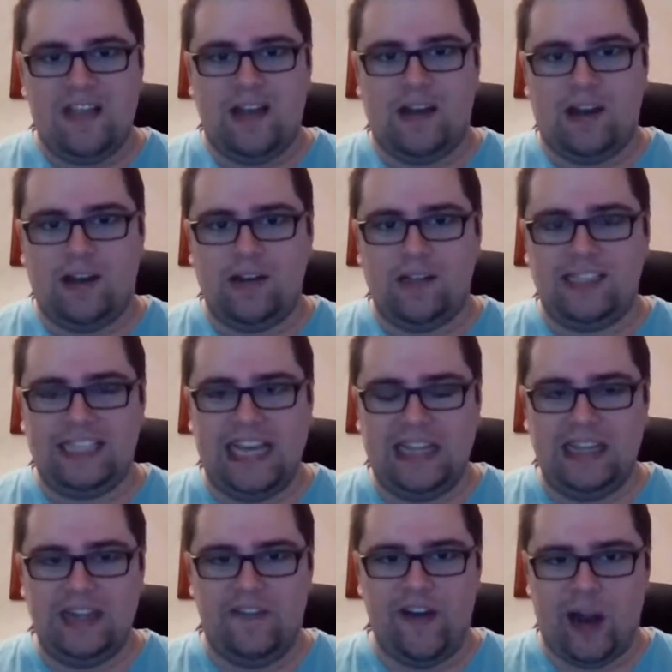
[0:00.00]
uh, how do you
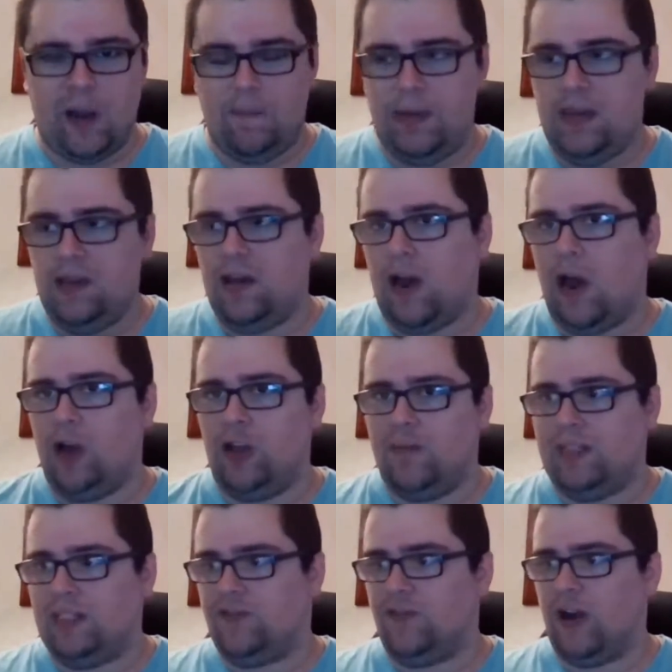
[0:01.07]
say developing
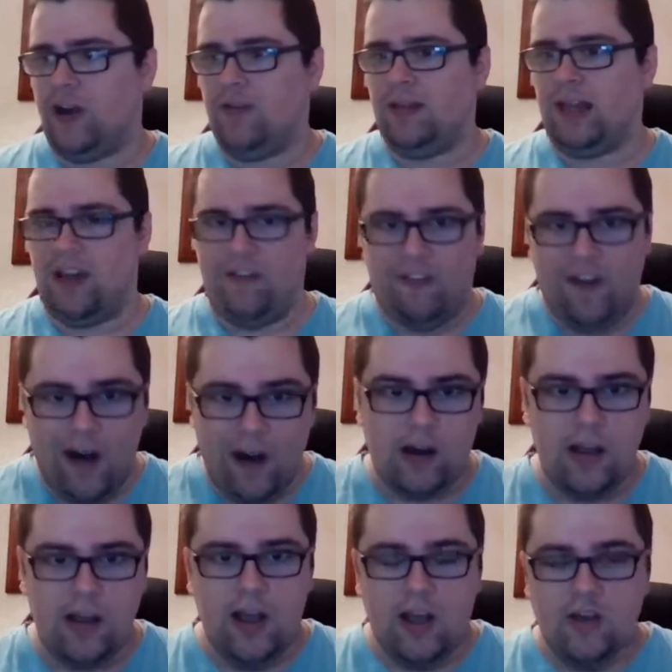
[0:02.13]
arguments very like far